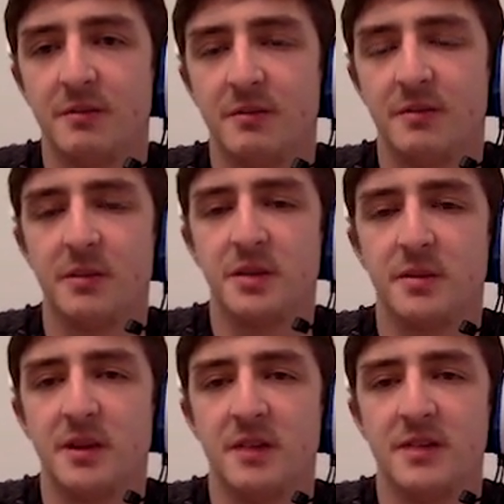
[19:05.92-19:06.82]
Farming up
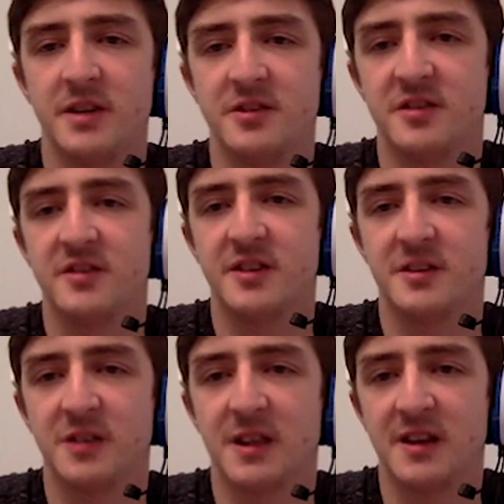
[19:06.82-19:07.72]
a lot of energy to
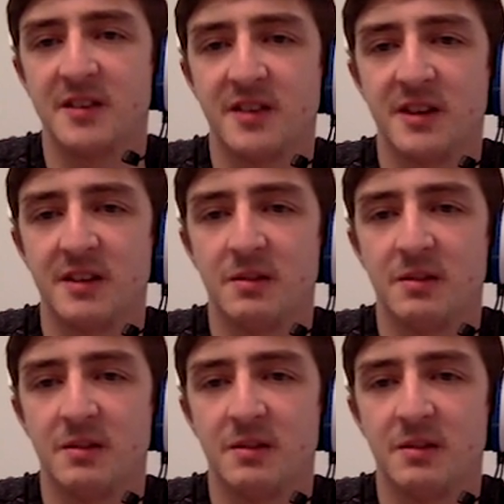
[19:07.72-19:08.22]
take on the last thing.